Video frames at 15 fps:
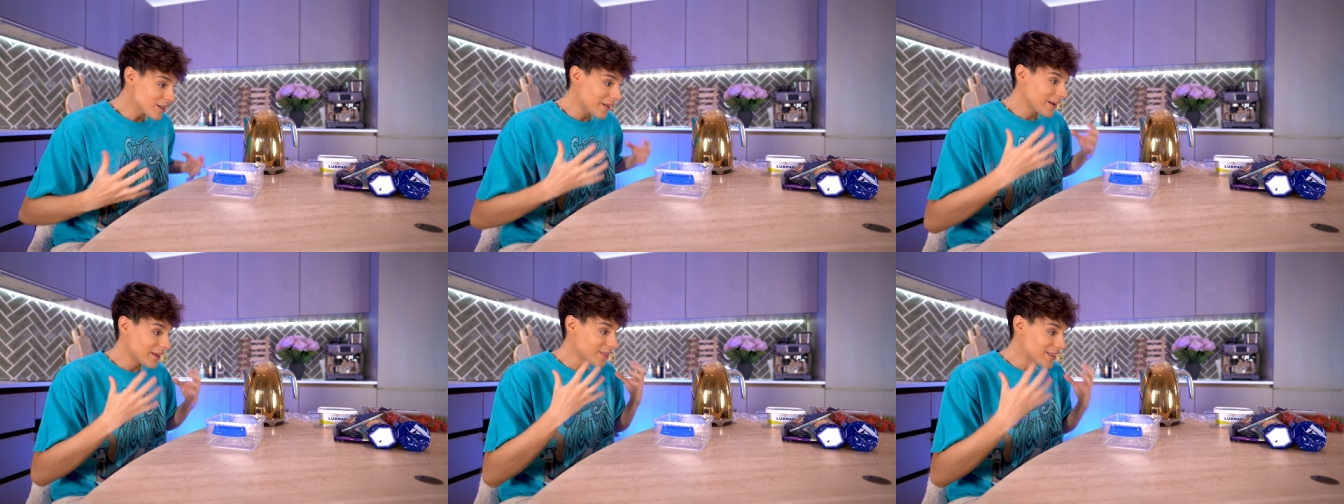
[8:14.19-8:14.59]

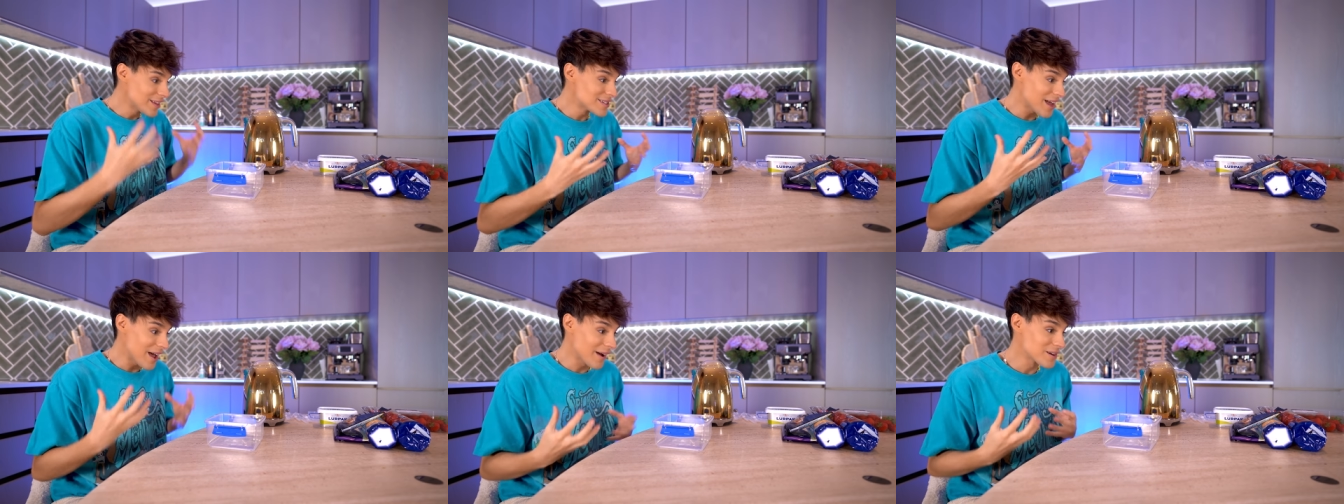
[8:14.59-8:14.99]
Like,
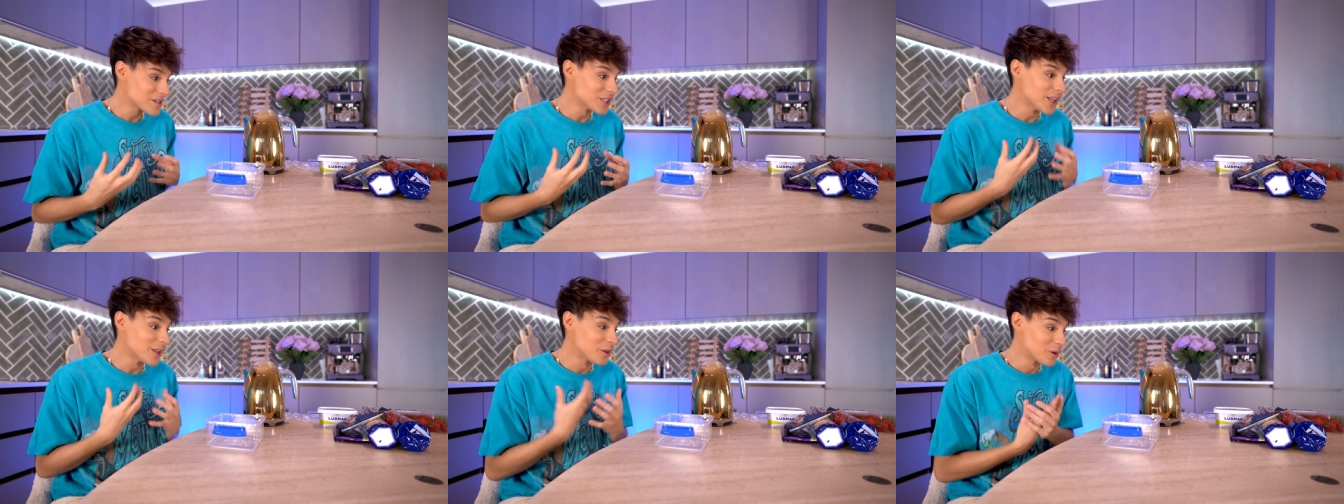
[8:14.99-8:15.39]
this
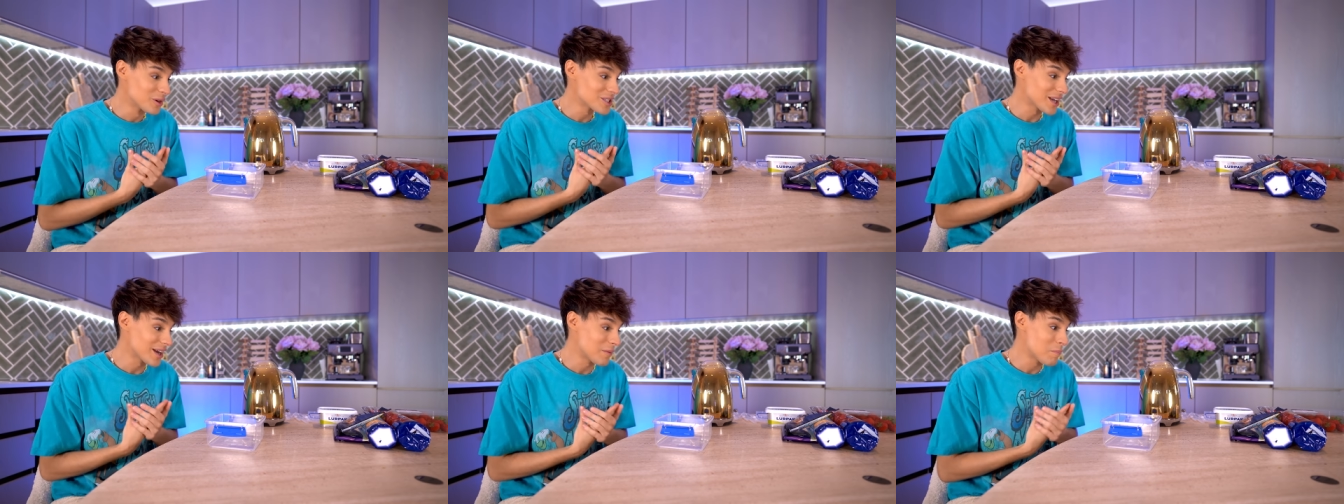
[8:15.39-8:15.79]
actually
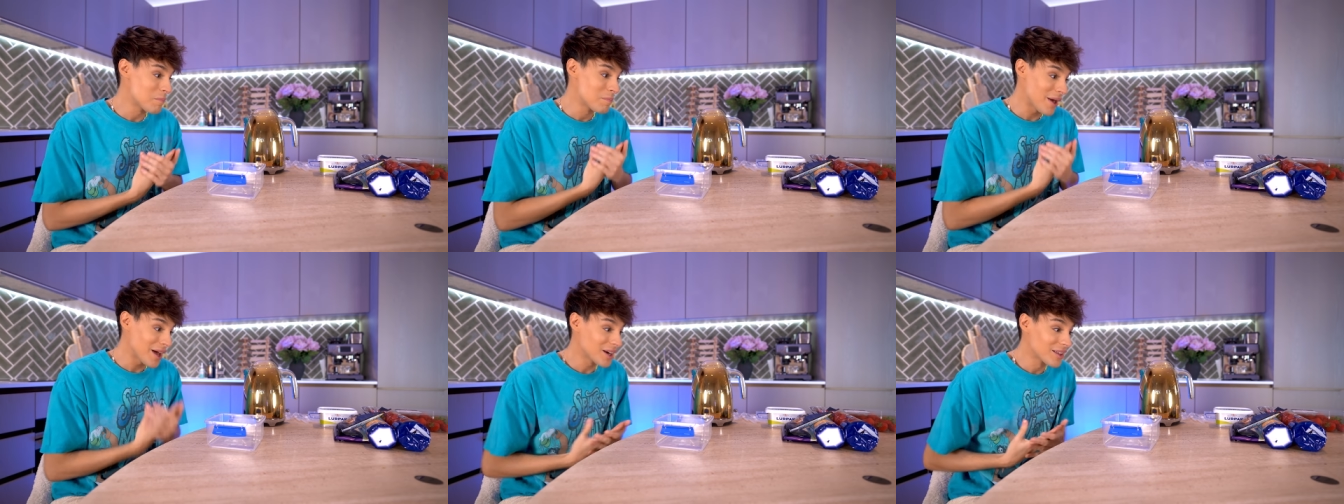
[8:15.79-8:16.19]
looks like
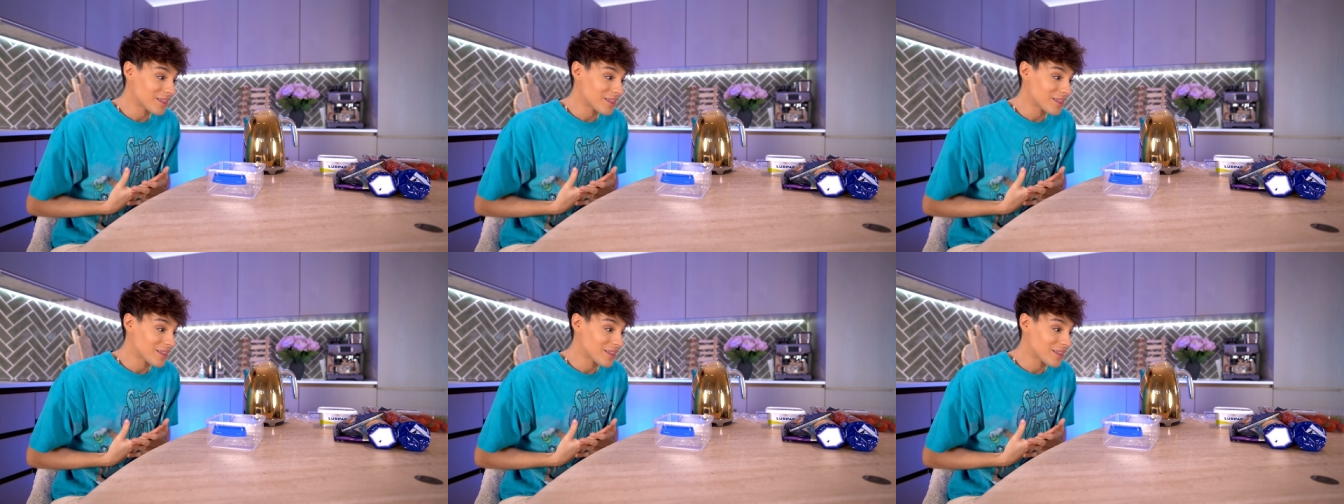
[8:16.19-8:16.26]
better